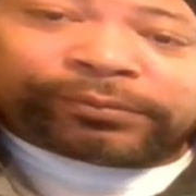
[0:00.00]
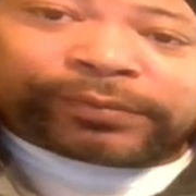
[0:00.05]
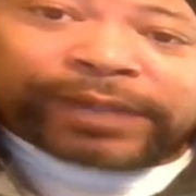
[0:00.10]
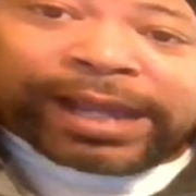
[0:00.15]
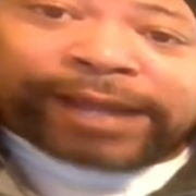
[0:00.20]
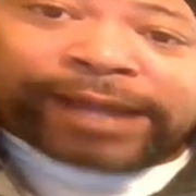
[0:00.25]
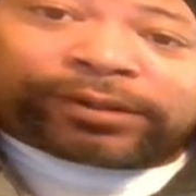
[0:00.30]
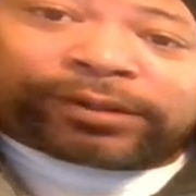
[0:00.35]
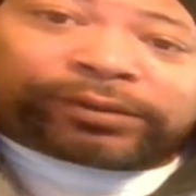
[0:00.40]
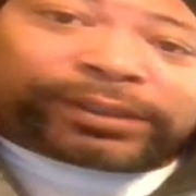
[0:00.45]

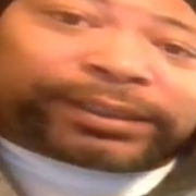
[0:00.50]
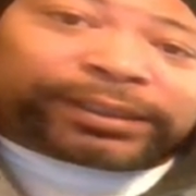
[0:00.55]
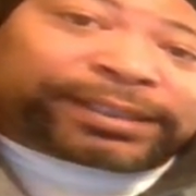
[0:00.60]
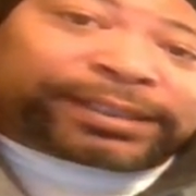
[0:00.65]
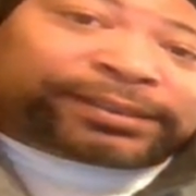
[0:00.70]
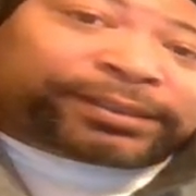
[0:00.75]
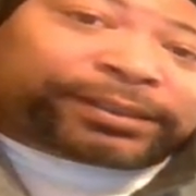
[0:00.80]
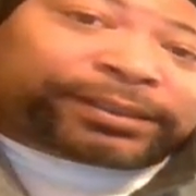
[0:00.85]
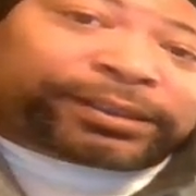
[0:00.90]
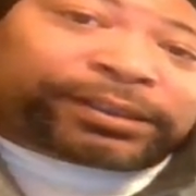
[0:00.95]
I don't think
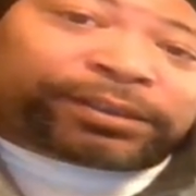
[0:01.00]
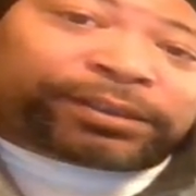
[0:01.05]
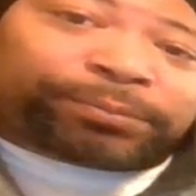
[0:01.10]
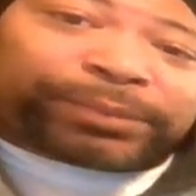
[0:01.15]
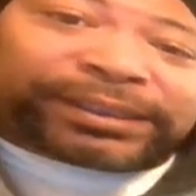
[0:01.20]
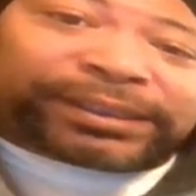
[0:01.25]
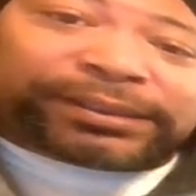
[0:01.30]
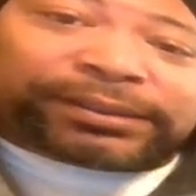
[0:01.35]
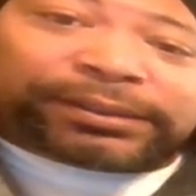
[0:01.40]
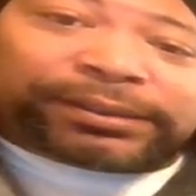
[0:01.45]
that's any of your
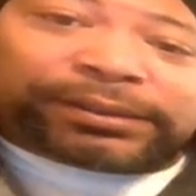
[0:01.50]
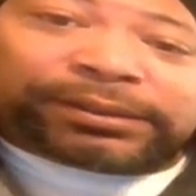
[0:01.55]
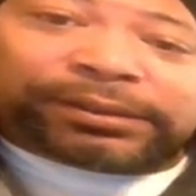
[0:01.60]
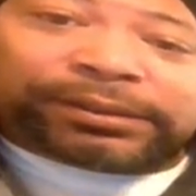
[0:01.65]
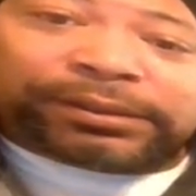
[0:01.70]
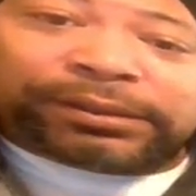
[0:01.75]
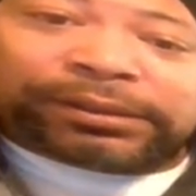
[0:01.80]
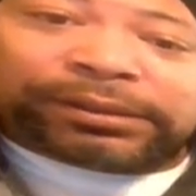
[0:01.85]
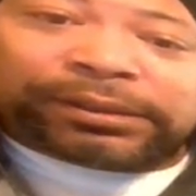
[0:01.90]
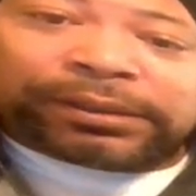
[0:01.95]
business.
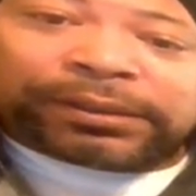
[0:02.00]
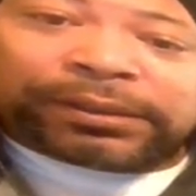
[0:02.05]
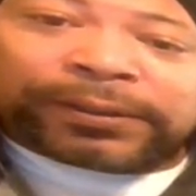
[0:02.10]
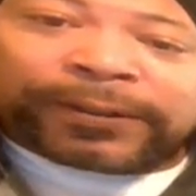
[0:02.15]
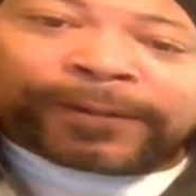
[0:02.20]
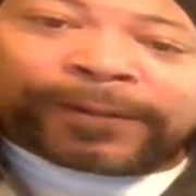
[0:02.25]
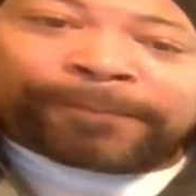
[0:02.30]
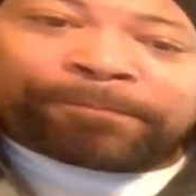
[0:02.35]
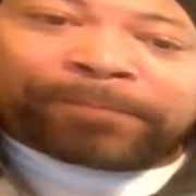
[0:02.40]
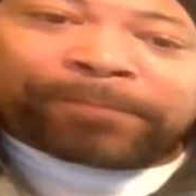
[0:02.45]

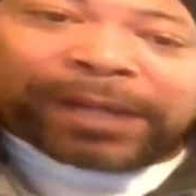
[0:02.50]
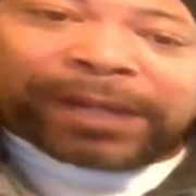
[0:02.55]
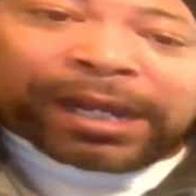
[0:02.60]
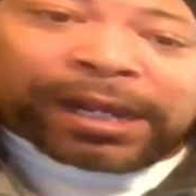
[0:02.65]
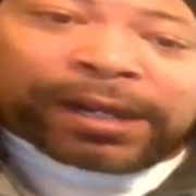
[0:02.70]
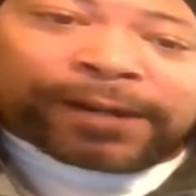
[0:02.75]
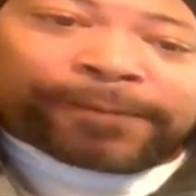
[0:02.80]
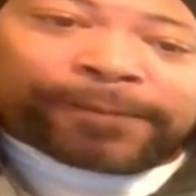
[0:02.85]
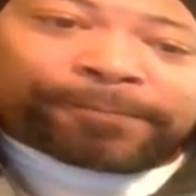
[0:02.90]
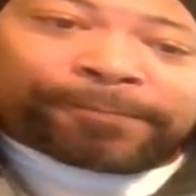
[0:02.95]

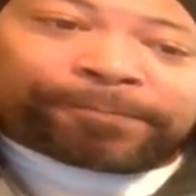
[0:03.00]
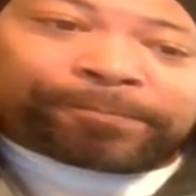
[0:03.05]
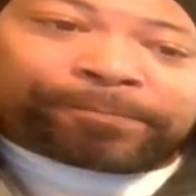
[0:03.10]
Um,